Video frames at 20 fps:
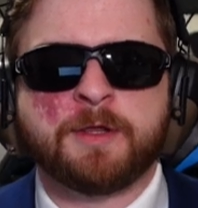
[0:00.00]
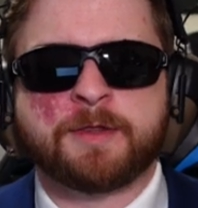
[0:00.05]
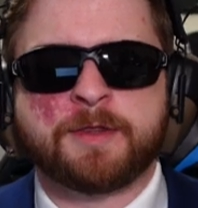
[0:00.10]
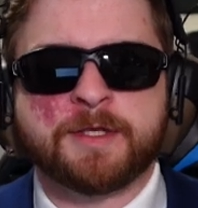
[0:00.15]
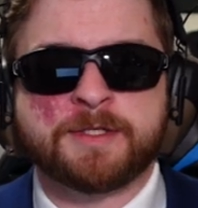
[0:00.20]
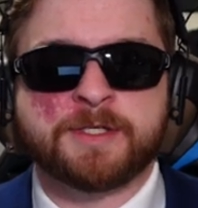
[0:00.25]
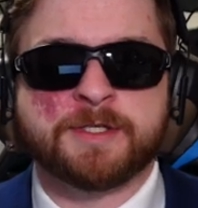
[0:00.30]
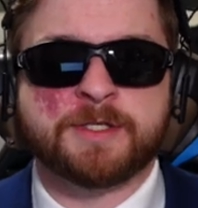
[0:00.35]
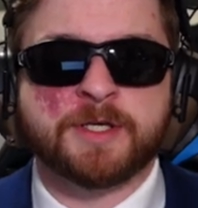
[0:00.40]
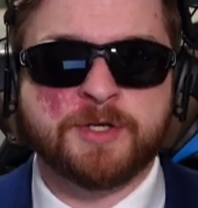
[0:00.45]
that
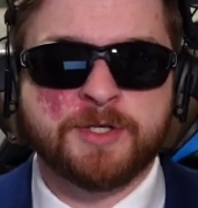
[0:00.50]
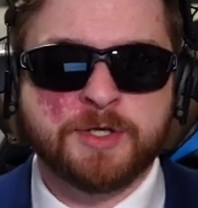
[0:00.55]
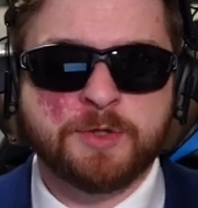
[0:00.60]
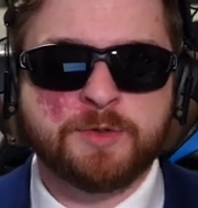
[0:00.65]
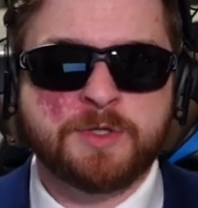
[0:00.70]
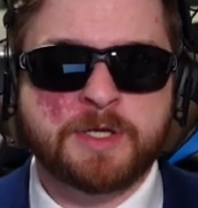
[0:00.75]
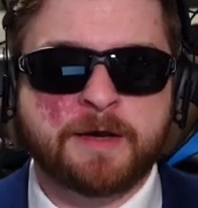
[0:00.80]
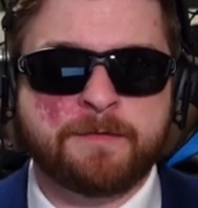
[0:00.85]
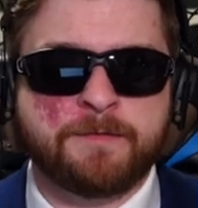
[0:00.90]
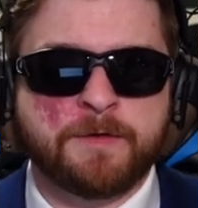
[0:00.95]
this is a new
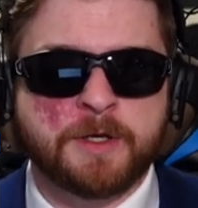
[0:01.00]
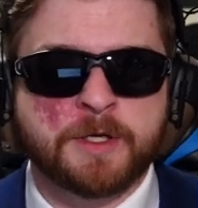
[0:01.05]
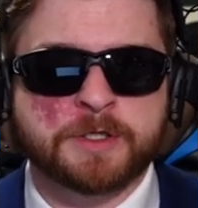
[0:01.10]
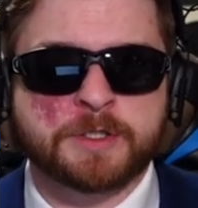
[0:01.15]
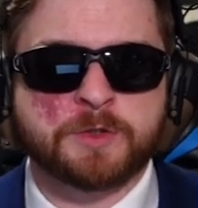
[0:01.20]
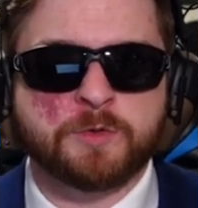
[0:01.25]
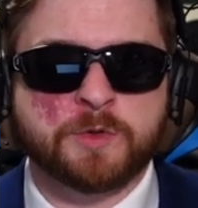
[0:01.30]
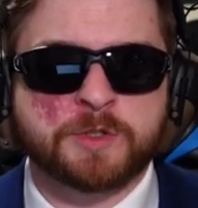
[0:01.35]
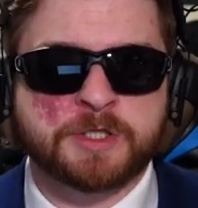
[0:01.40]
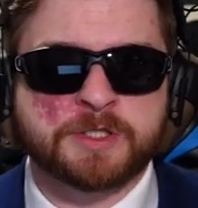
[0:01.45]

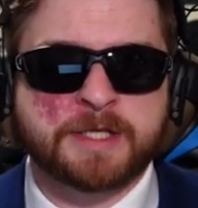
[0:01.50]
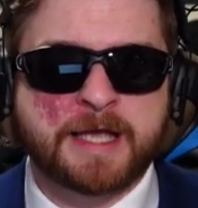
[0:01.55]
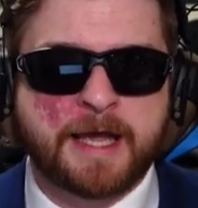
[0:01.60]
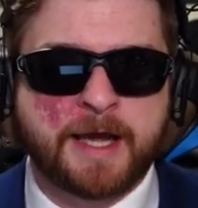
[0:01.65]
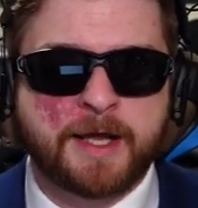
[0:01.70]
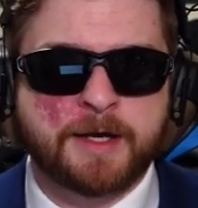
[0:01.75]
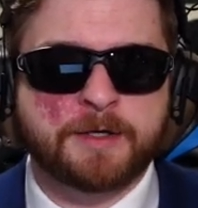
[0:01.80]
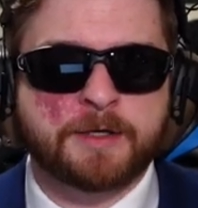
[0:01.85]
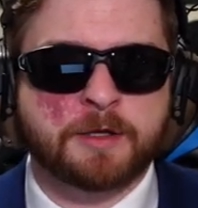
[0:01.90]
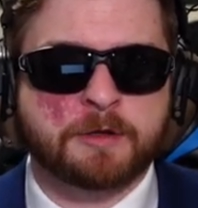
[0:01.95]
definition which was
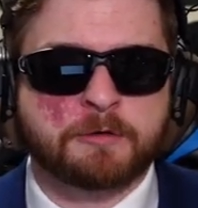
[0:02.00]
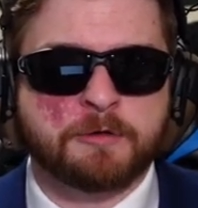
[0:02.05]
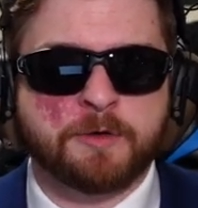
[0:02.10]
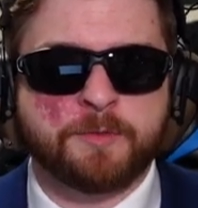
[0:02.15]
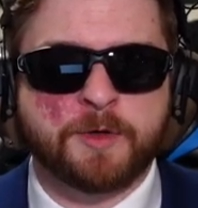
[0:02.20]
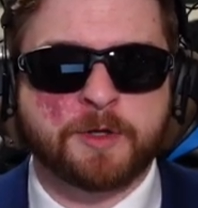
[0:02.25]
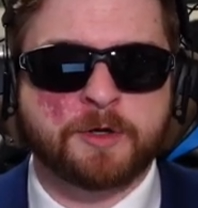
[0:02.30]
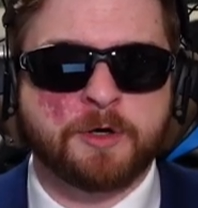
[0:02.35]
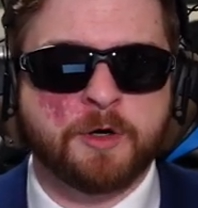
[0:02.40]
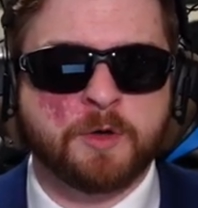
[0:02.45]
added to the
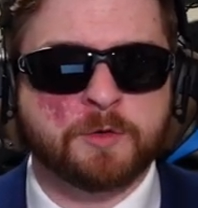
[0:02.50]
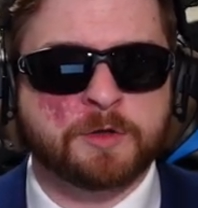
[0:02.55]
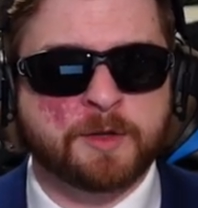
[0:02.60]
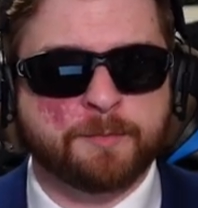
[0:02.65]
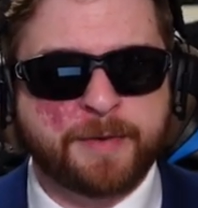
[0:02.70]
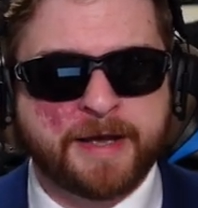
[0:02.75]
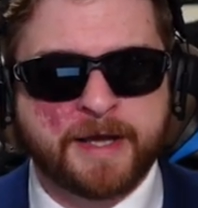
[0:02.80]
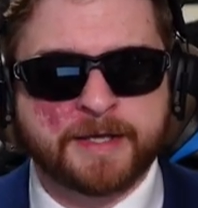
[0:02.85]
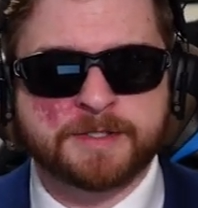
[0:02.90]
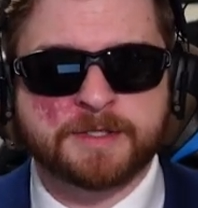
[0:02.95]
Criminal Code with the
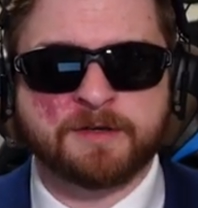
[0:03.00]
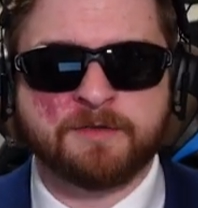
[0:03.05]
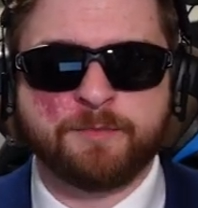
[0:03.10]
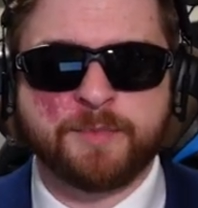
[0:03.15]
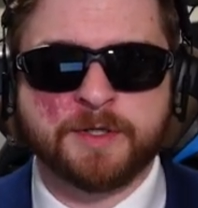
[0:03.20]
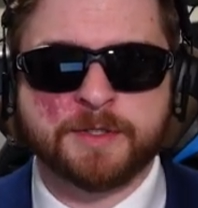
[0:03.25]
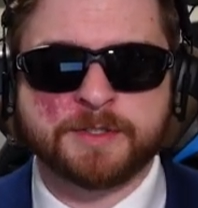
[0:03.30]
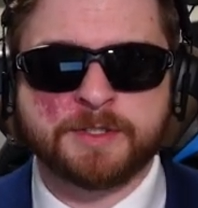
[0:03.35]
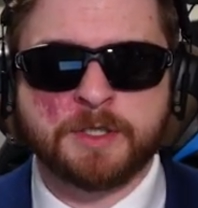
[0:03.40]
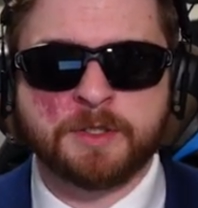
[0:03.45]
passing of
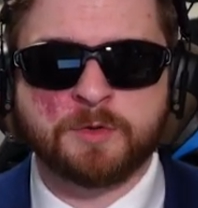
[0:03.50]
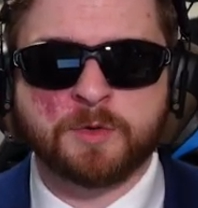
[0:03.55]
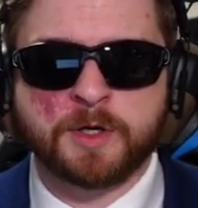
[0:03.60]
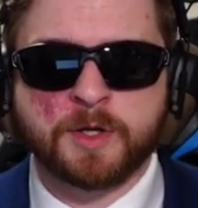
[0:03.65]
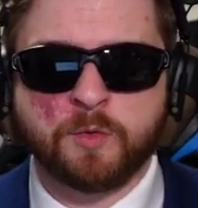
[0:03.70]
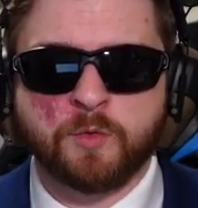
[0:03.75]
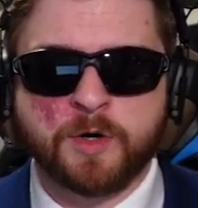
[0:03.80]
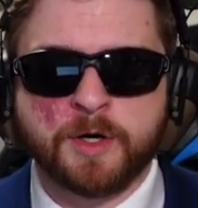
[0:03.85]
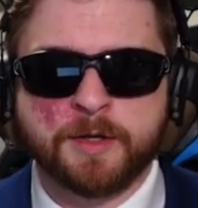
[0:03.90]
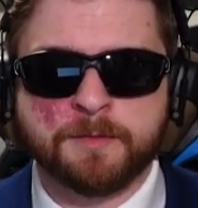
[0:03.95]
Bill
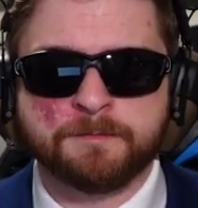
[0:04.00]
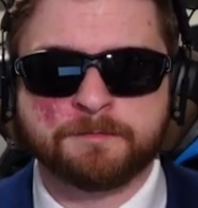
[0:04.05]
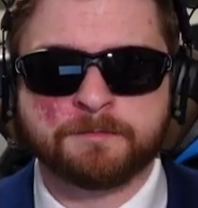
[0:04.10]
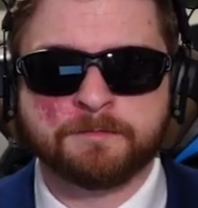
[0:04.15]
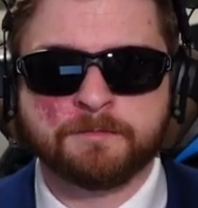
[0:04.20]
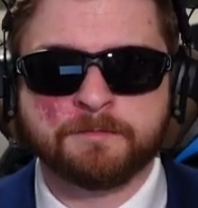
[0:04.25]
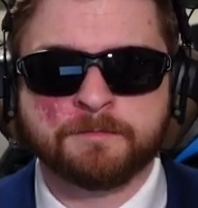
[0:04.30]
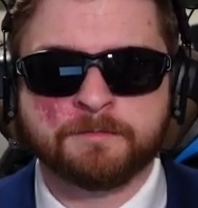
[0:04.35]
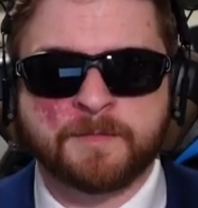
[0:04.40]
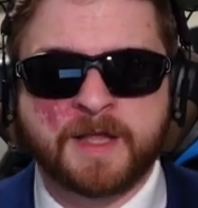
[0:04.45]
C-21,
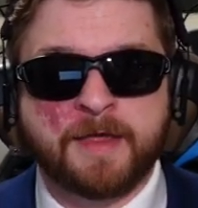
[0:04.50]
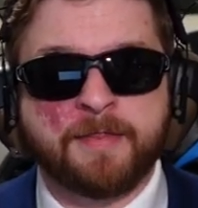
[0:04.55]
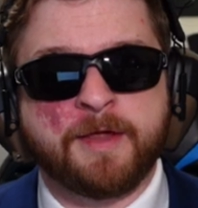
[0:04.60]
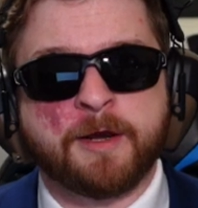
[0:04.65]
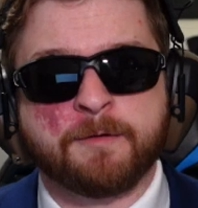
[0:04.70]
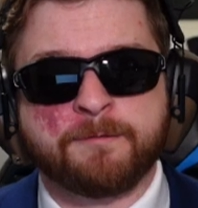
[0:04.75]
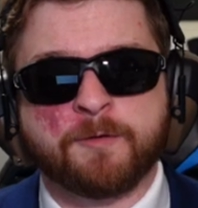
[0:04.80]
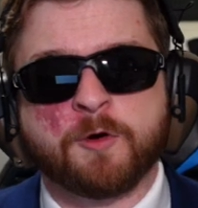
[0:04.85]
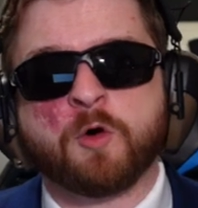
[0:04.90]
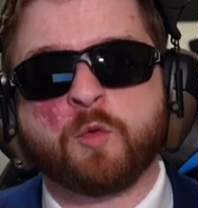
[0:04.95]
and
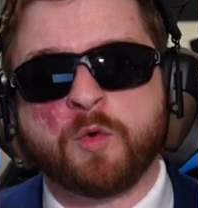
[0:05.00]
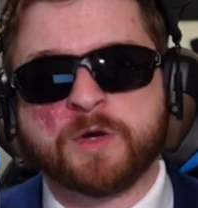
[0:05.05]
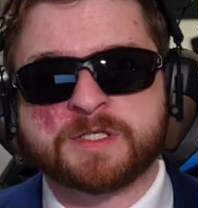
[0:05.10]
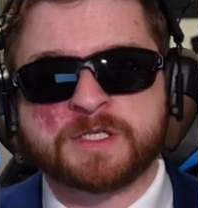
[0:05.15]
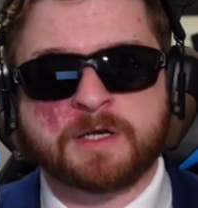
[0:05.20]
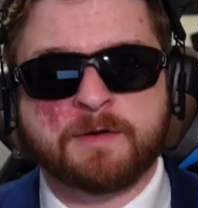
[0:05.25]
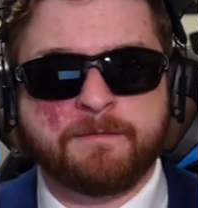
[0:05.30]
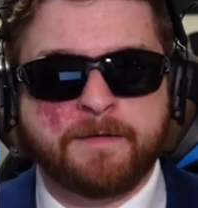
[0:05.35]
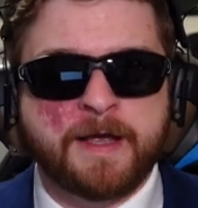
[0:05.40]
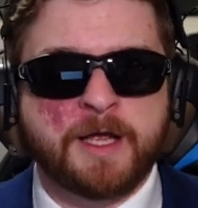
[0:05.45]
therefore it
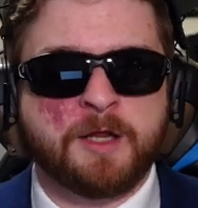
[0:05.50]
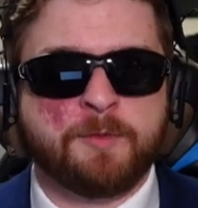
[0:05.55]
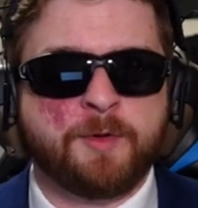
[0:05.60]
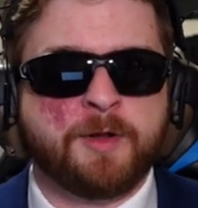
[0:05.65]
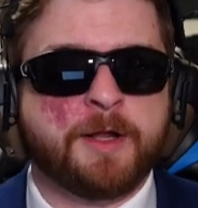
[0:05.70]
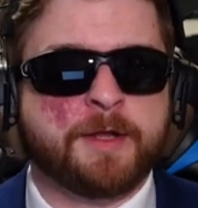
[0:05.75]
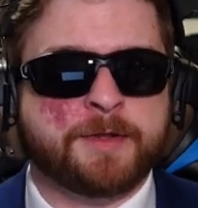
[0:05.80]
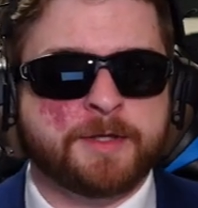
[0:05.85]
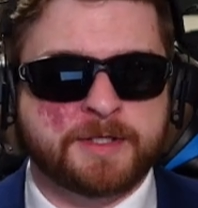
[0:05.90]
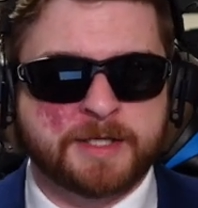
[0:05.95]
wasn't
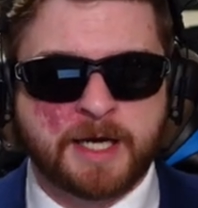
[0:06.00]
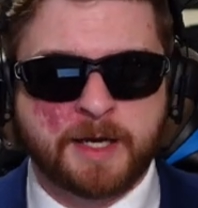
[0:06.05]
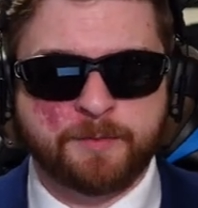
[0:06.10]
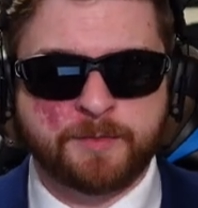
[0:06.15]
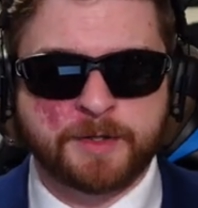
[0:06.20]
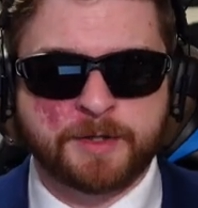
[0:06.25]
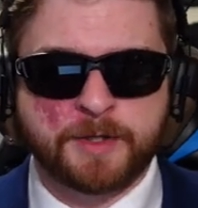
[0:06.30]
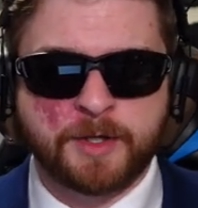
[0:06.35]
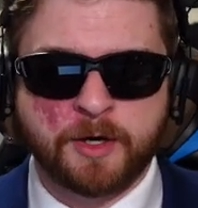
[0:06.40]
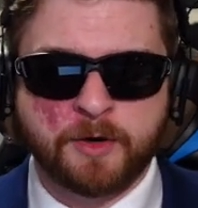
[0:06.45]
available at the time
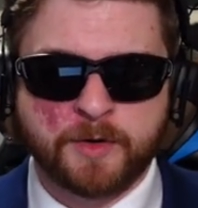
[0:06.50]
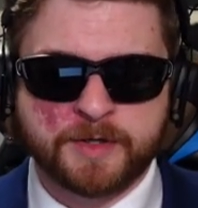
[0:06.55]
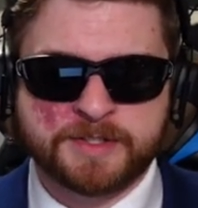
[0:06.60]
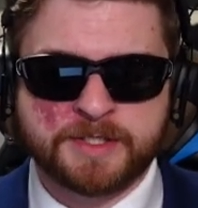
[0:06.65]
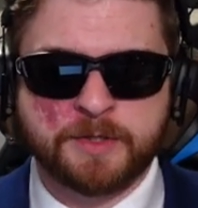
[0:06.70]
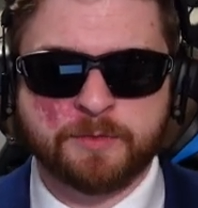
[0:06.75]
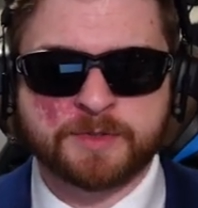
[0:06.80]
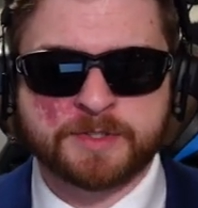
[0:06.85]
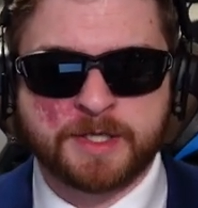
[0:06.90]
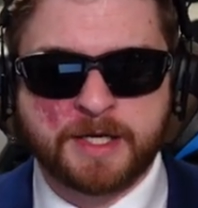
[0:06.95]
that the
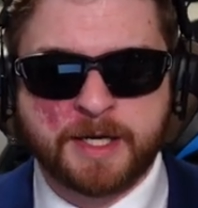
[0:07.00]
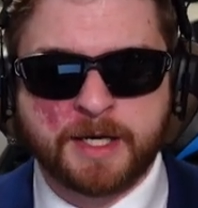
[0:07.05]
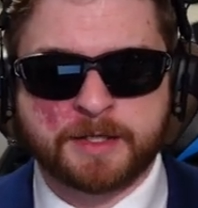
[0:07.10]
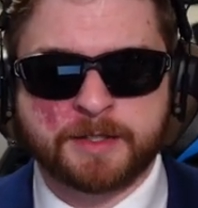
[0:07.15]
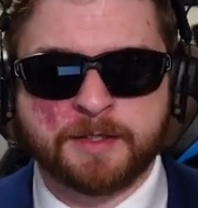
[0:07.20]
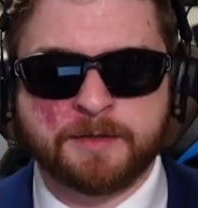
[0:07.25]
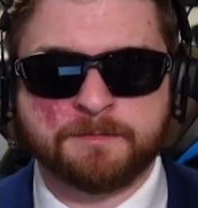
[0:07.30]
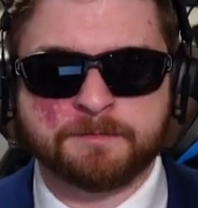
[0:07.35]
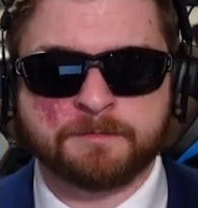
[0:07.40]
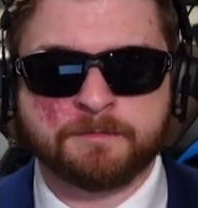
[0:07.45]
OIC was
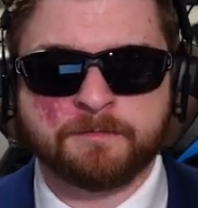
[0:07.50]
enacted.